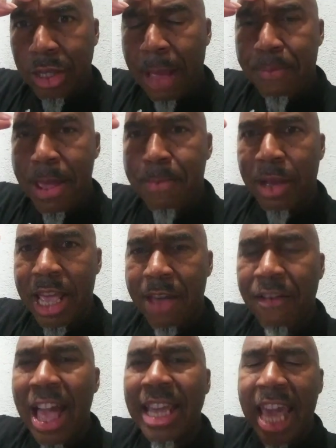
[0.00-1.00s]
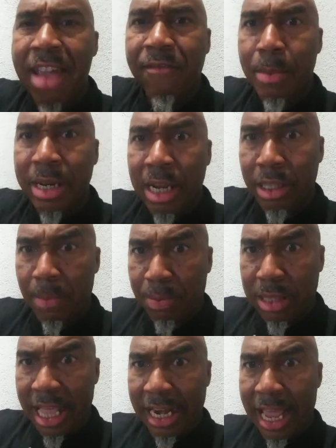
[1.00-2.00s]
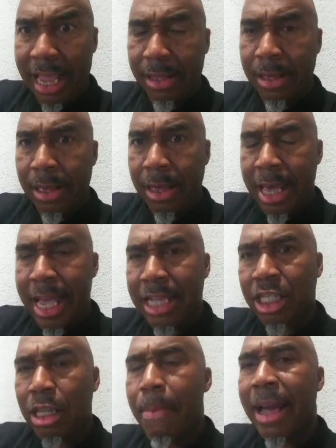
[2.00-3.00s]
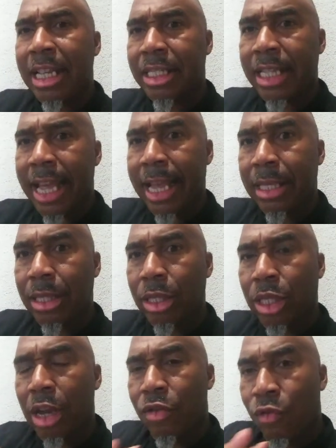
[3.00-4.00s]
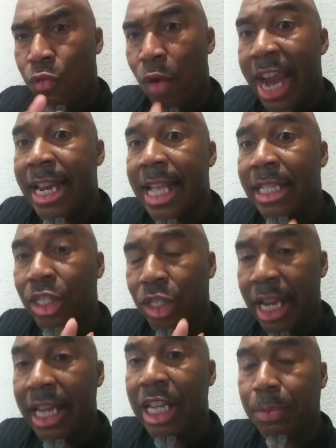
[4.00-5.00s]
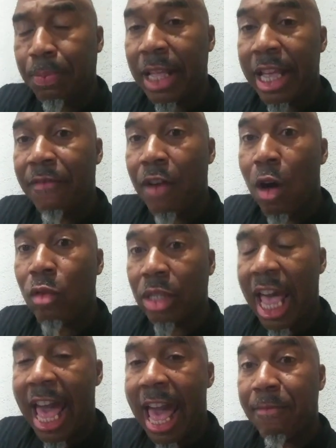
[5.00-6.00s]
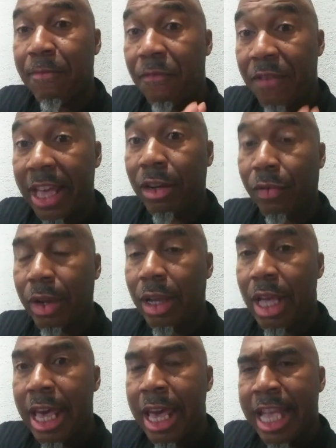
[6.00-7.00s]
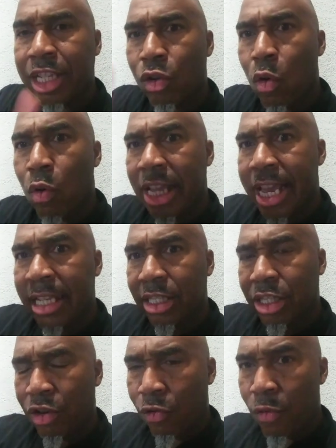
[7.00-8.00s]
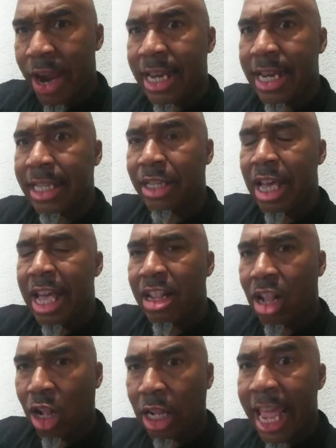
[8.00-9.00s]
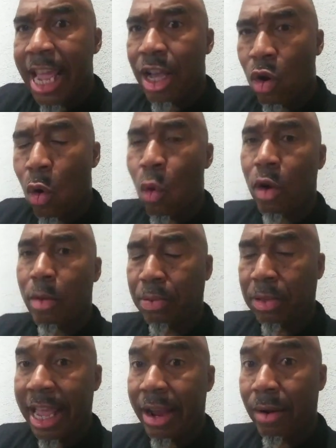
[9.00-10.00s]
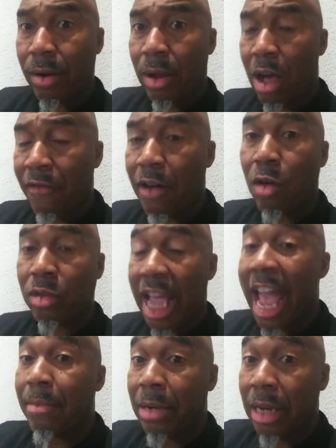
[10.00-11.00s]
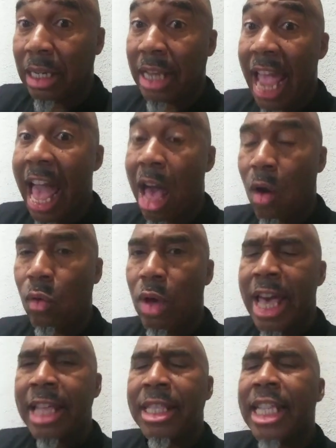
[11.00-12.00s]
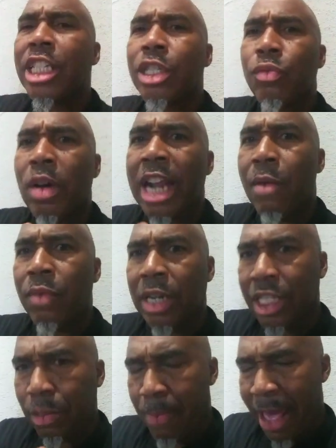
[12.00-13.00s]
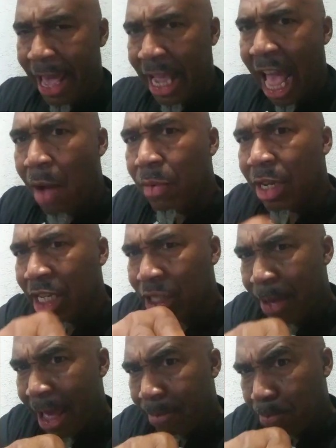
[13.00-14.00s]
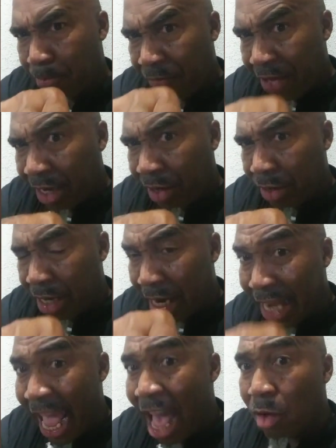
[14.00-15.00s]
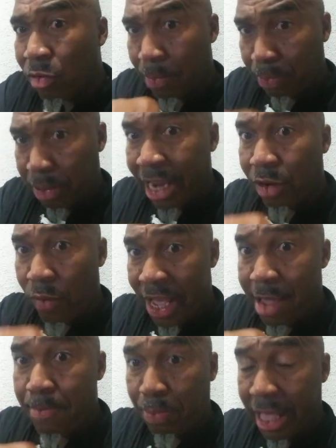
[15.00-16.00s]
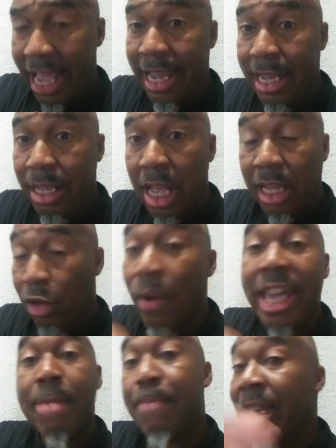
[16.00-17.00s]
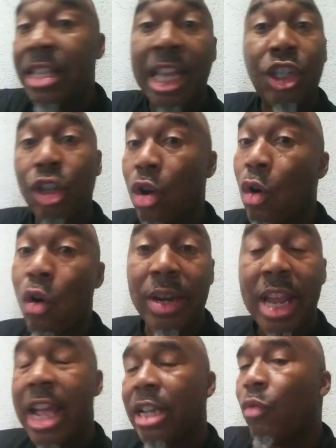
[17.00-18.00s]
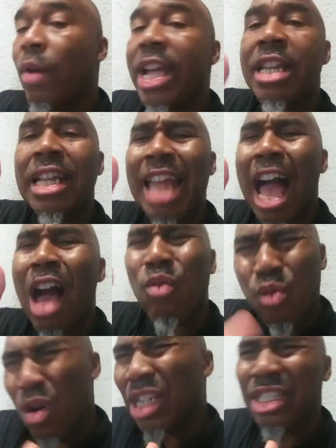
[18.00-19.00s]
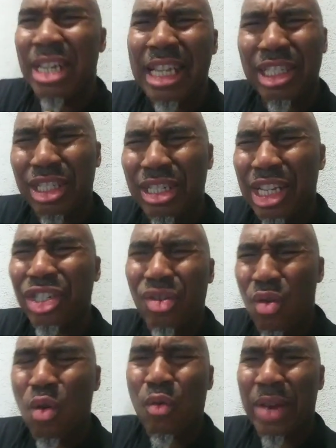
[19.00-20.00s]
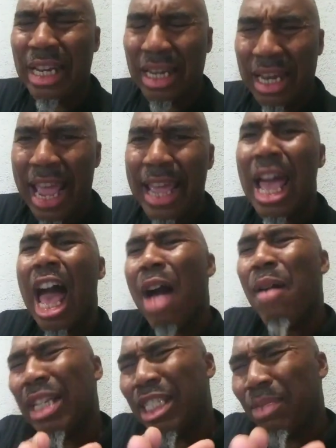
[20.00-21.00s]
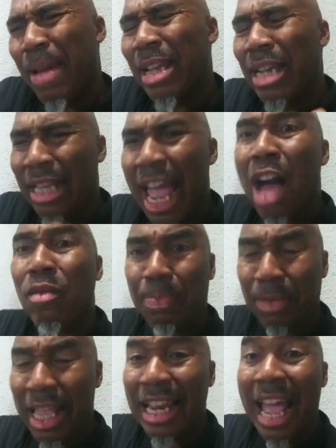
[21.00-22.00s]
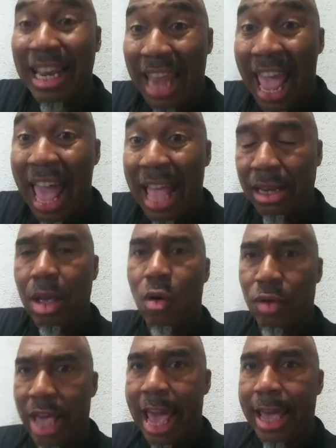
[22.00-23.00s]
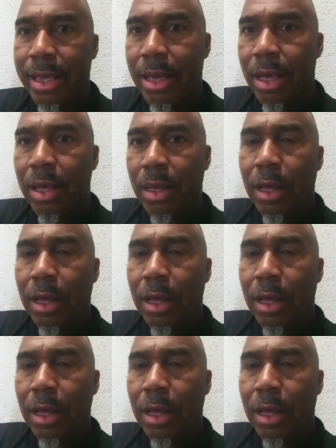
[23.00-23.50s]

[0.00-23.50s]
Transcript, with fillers: now people, if I came from another planet and somebody said the greatest tennis player of all time, Federer, is going against the greatest clay court player of all time, Nadal. This is what I will expect. I would expect Federer, Nadal to play the way he played, the way he beat Nishikori, the way Nadal crushed Nisha Nishikori today. I would expect Nadal to play like that, okay?